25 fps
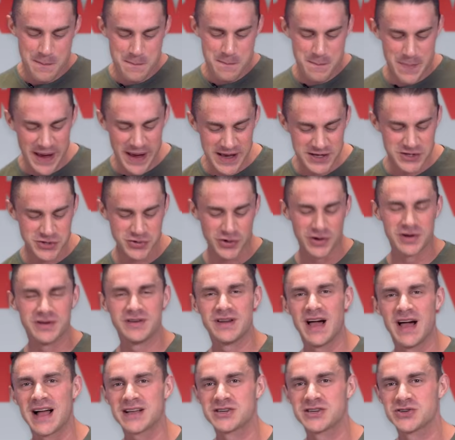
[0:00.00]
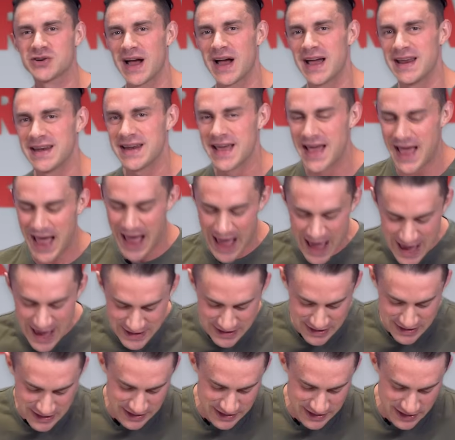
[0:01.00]
Beetroot nitrate at a
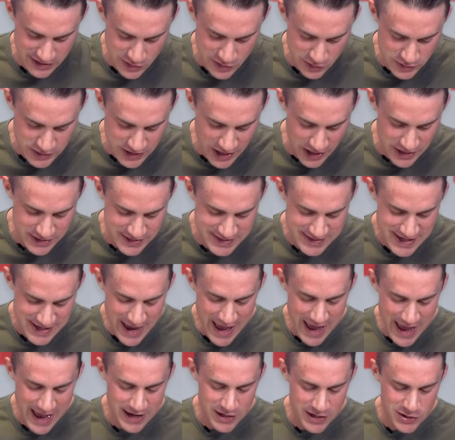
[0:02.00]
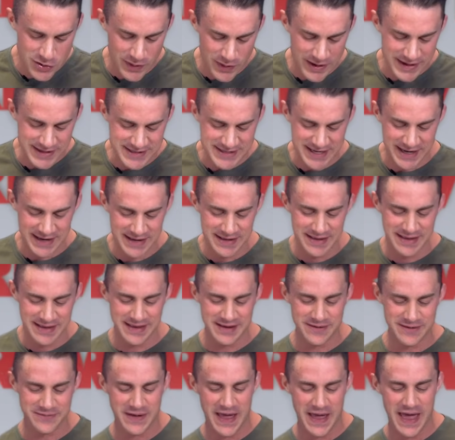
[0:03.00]
clinical dose, and green tea
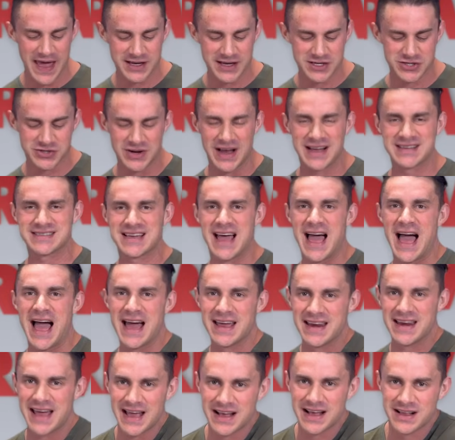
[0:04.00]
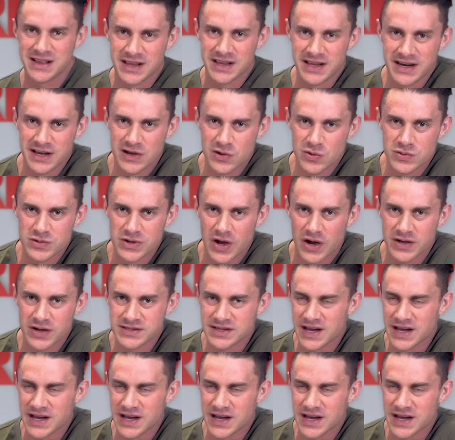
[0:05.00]
leaf extract at a clinical dose.